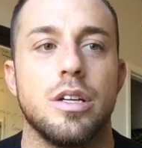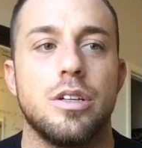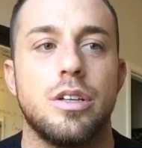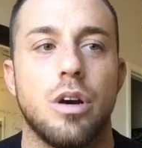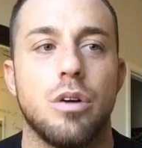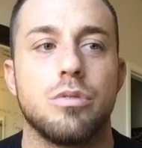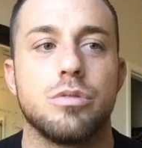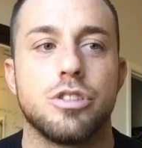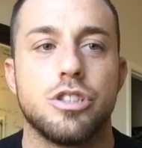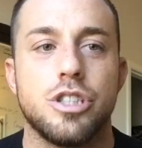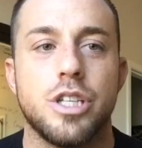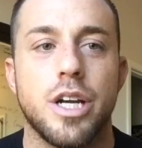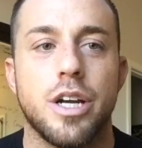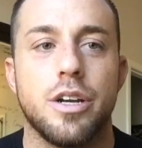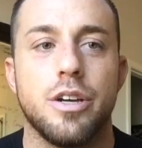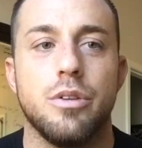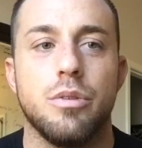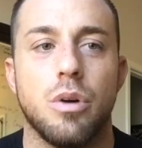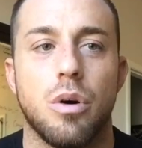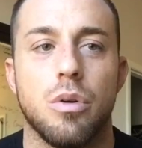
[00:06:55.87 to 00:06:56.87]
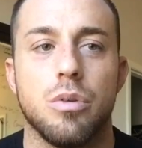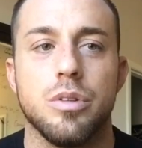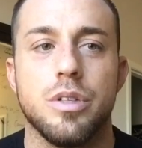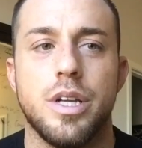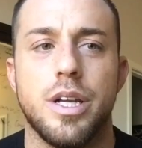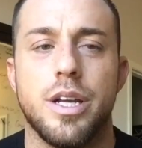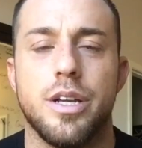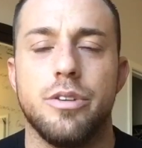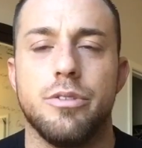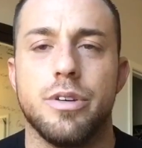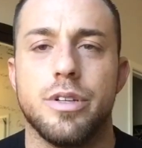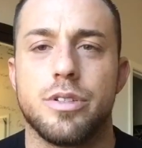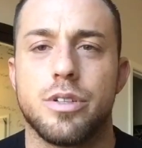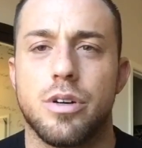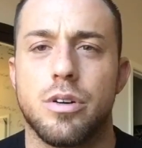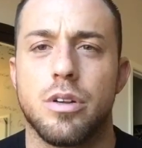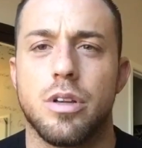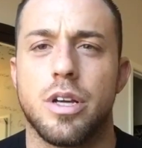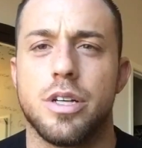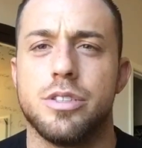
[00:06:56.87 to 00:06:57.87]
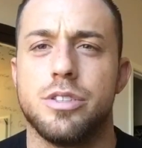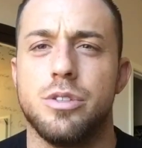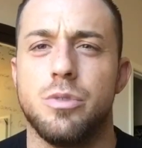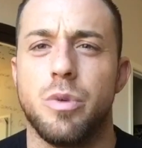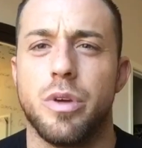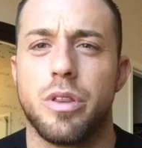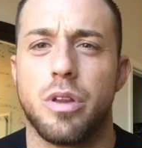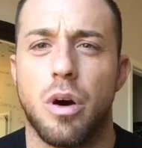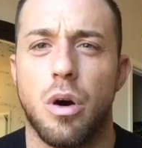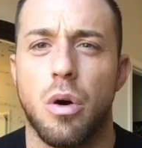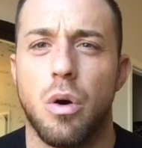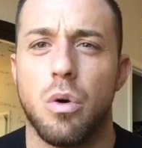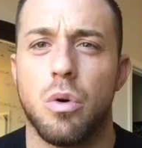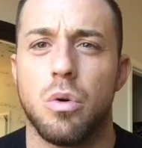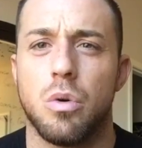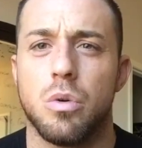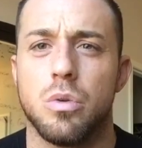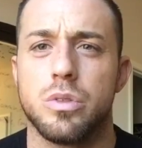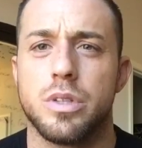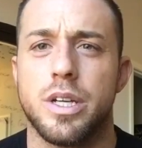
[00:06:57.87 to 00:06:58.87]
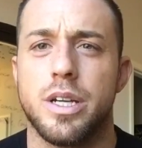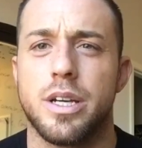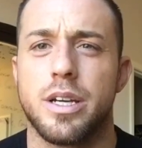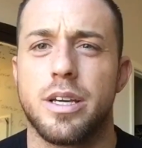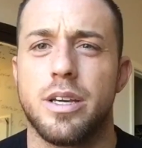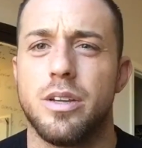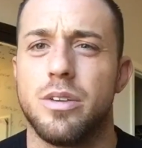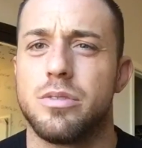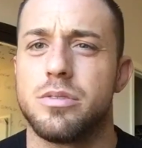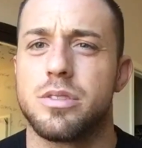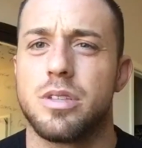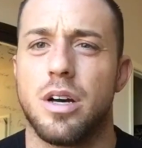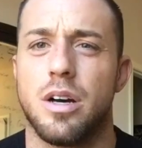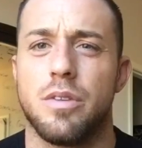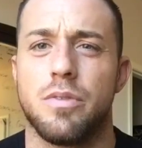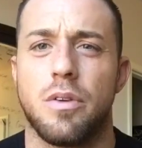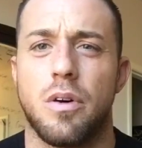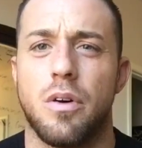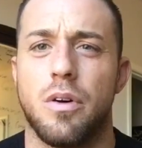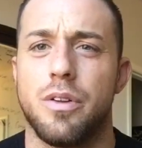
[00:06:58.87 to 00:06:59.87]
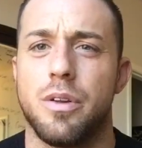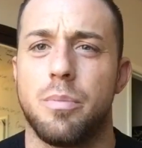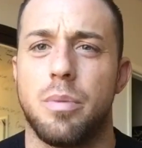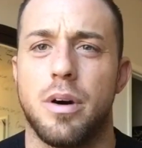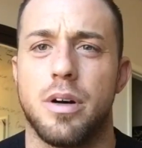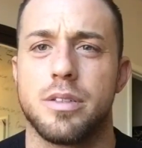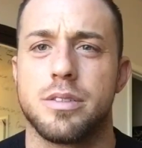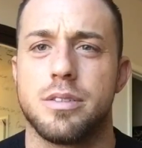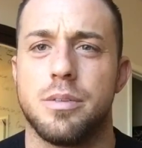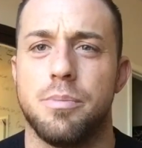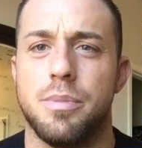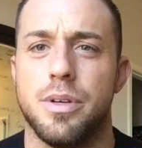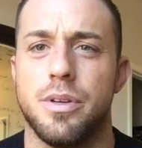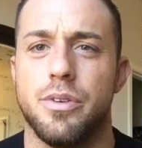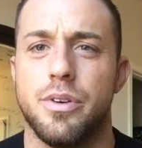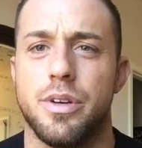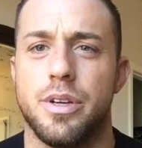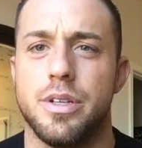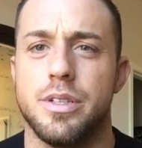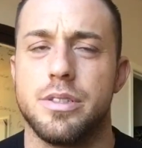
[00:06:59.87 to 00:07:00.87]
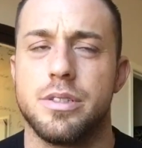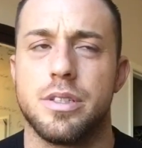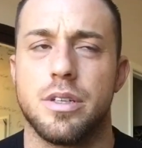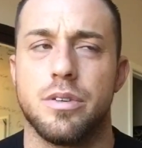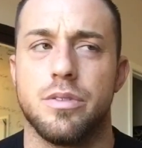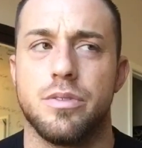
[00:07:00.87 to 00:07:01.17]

don't share, you hold it in, you internalize, you withhold, and it kills off all the possibilities